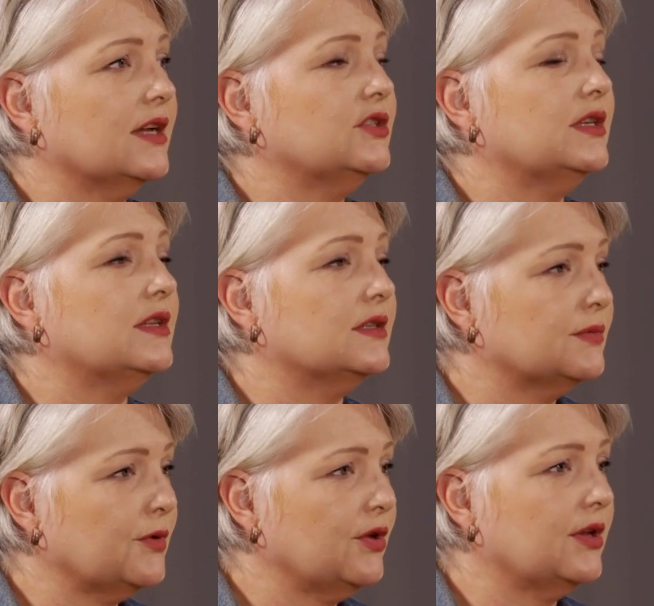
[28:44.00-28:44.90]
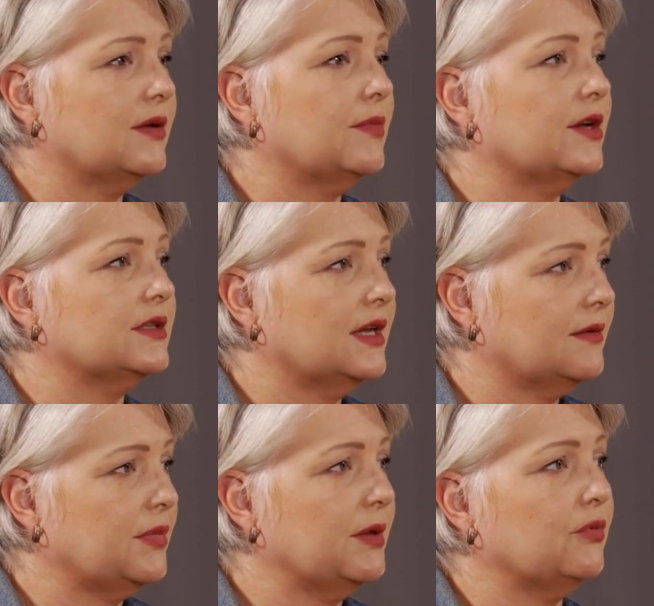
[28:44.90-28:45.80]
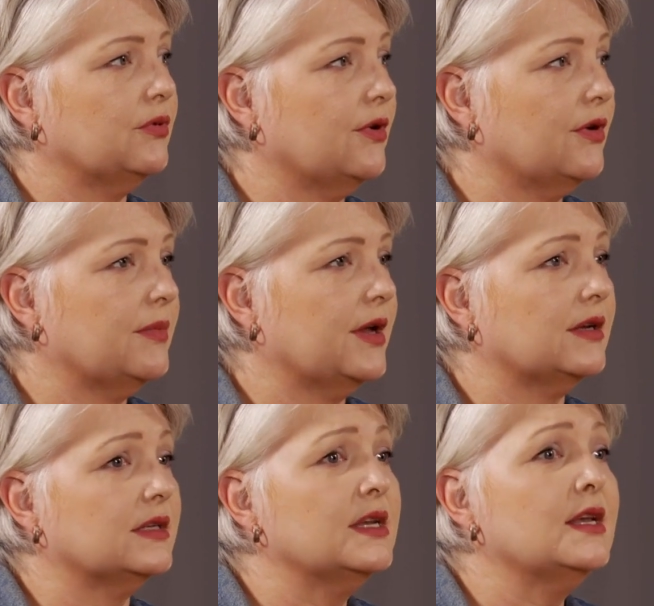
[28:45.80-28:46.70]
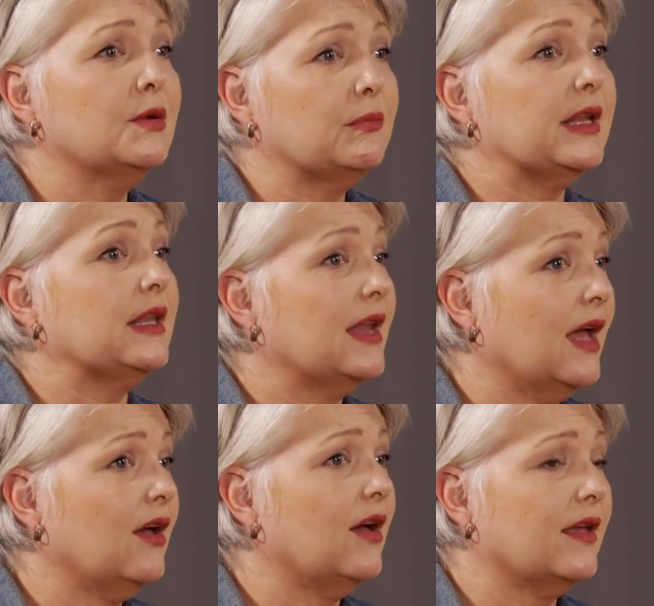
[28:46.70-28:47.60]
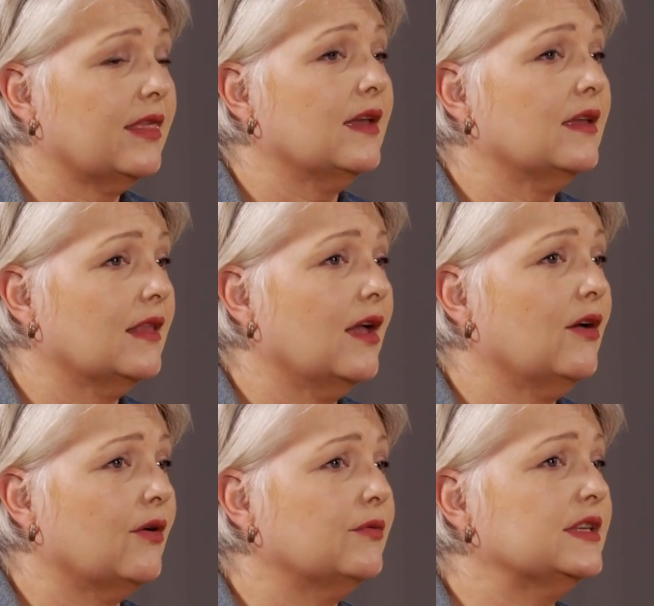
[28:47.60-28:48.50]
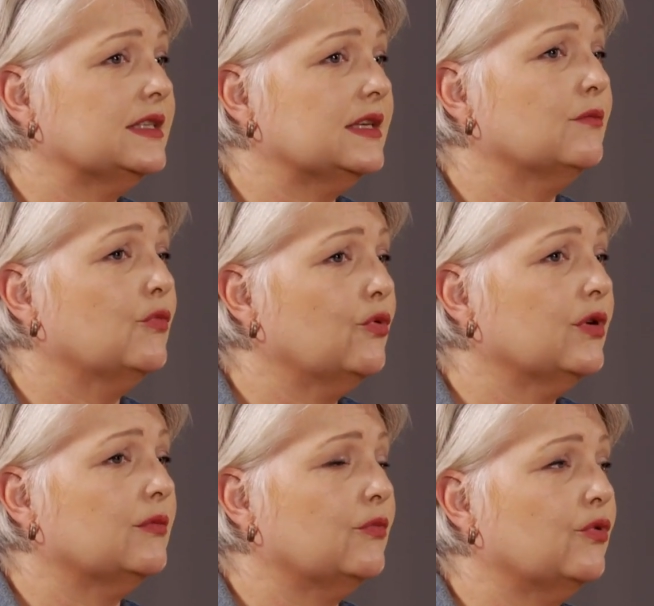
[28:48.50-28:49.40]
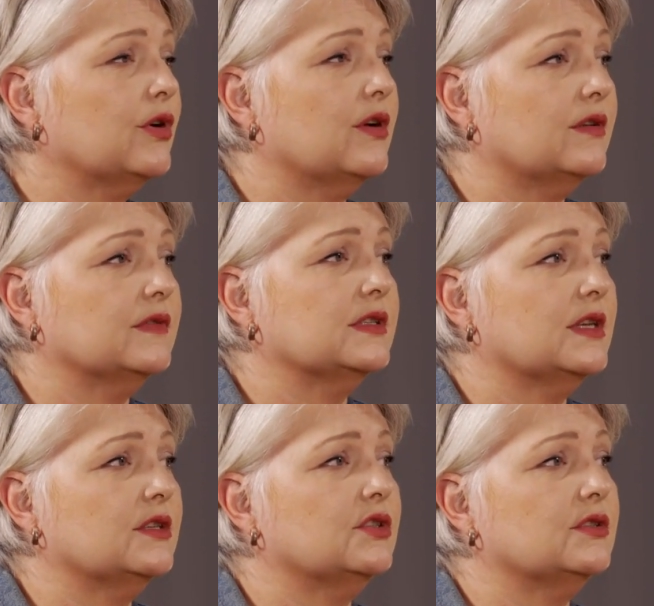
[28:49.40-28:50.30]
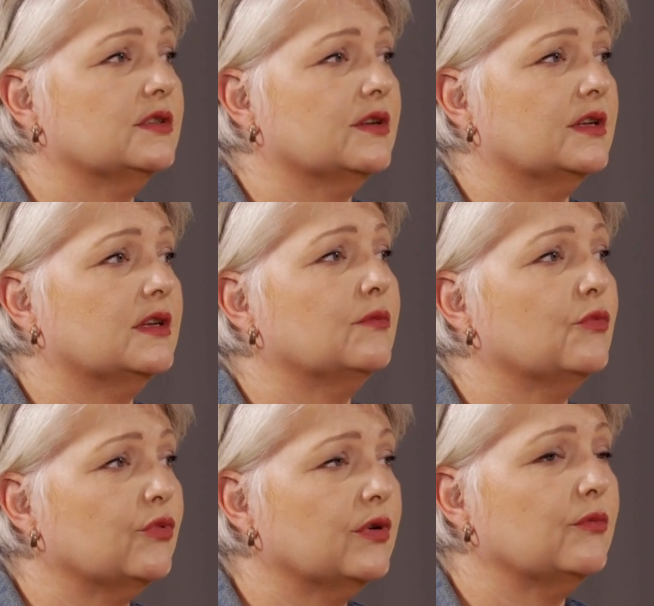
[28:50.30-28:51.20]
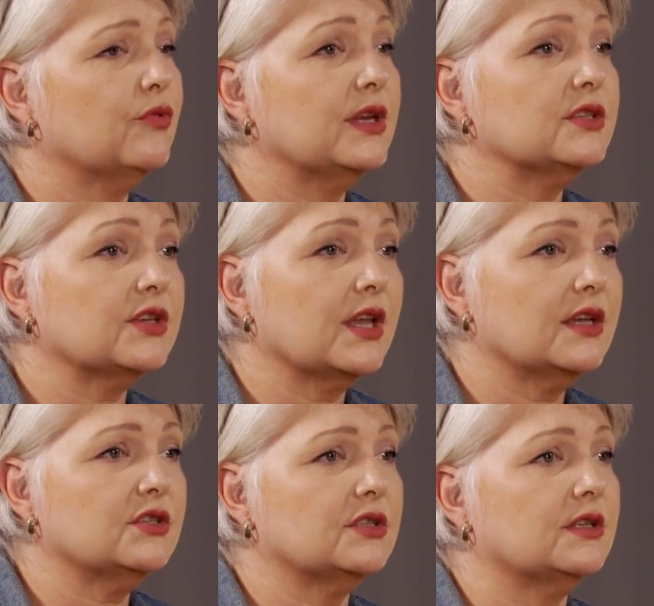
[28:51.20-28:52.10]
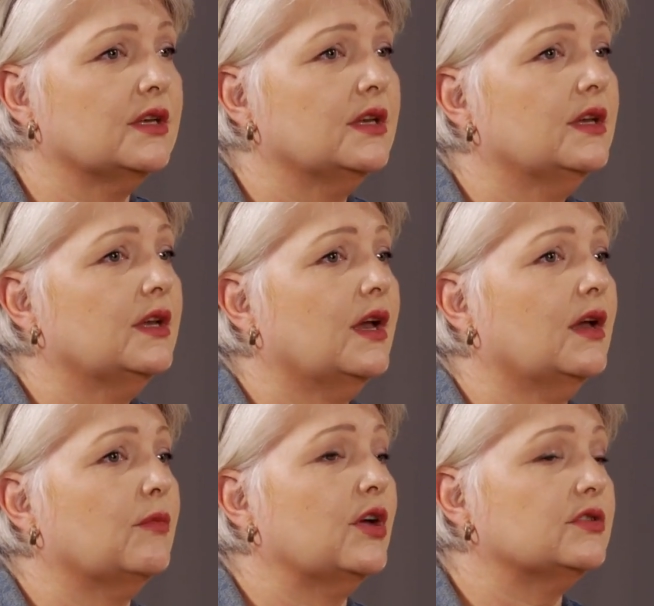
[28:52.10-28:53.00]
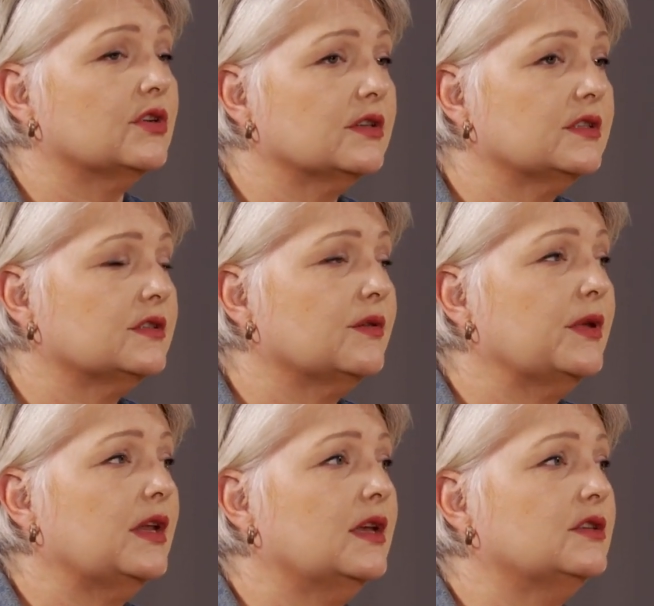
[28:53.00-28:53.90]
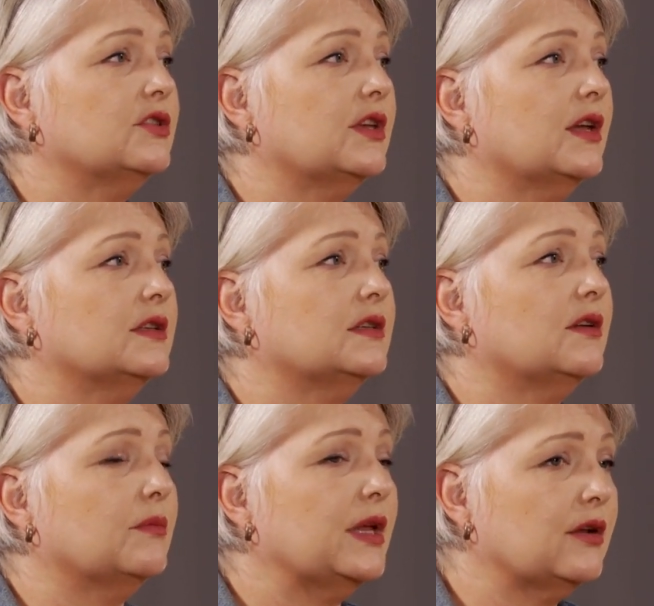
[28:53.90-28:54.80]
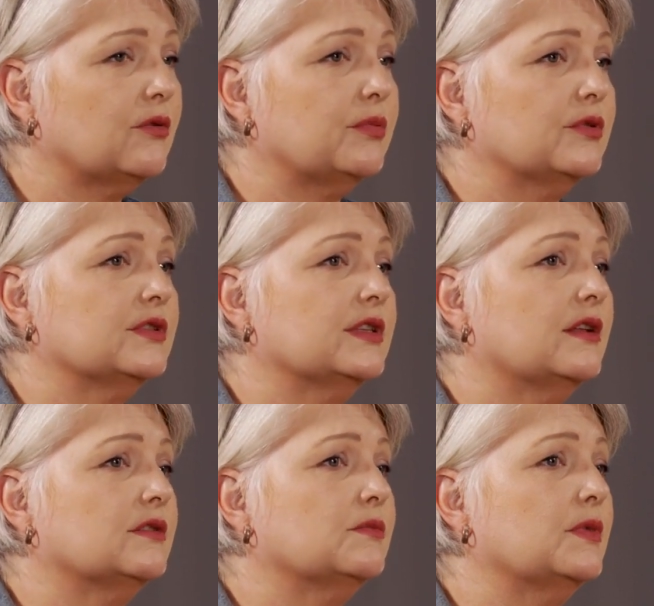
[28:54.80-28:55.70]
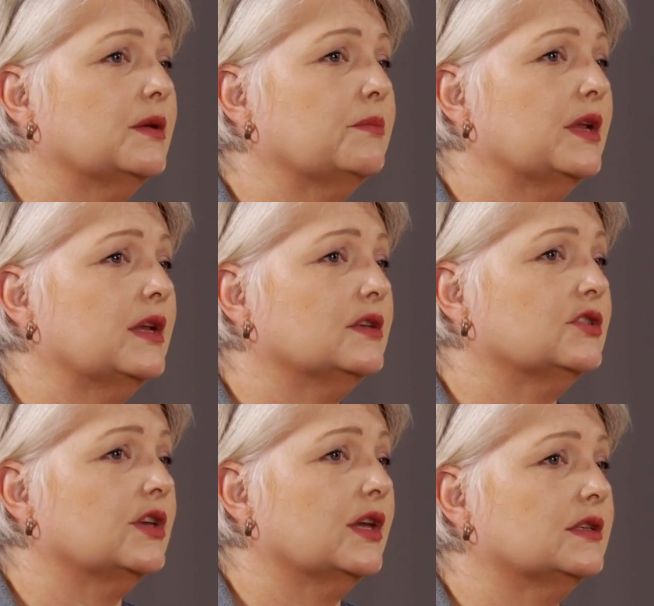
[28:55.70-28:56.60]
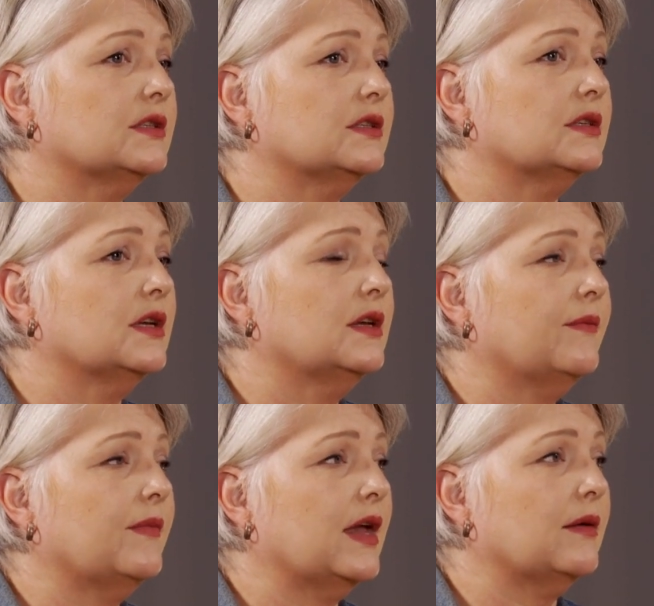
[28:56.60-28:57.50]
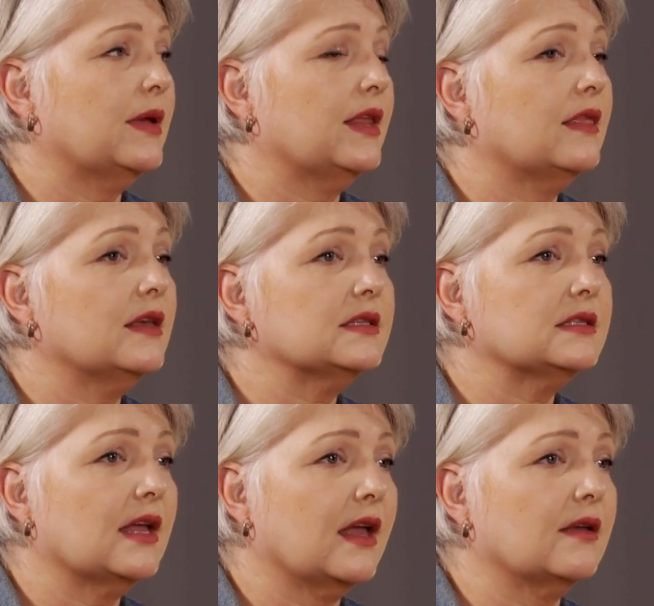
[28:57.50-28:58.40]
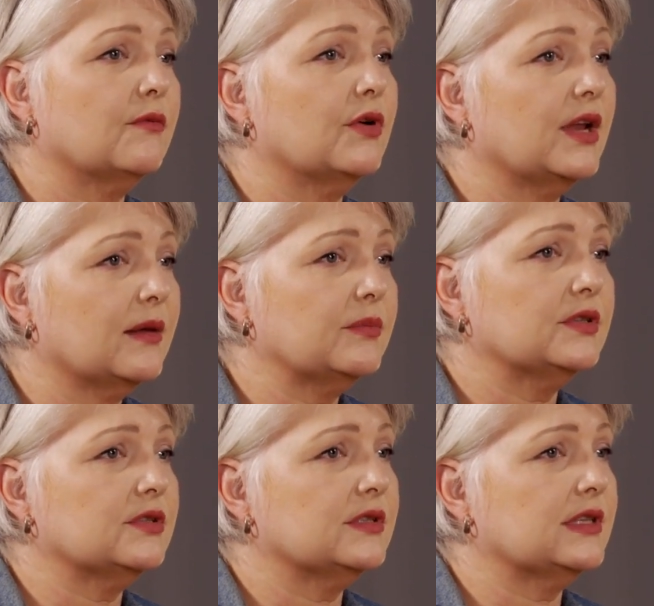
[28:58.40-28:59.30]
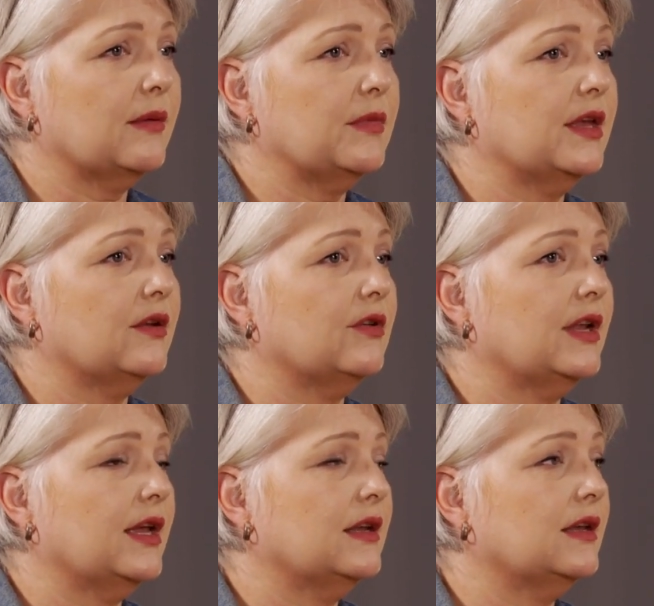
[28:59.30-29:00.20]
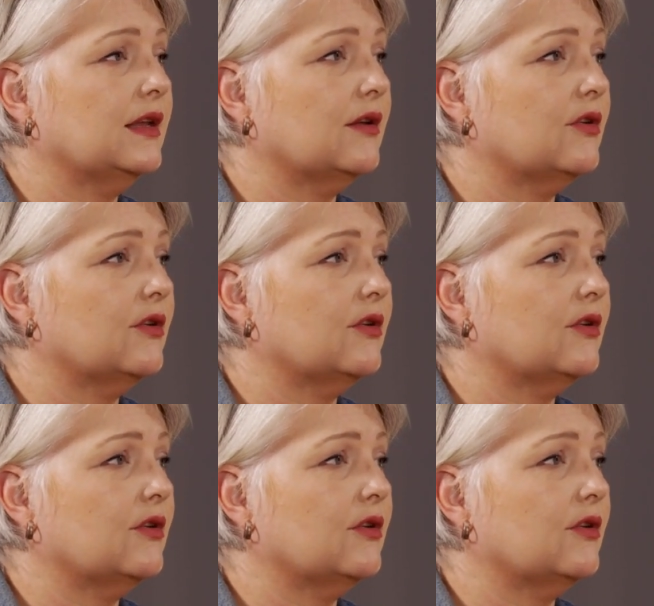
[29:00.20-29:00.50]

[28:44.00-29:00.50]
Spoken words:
actually then spoken about and people know about it. But now, I think we're seeing more and more conversations on it and more education. Our doctors are better educated, our medical personnel is better educated. And things like what happened to Sammy and her landing in the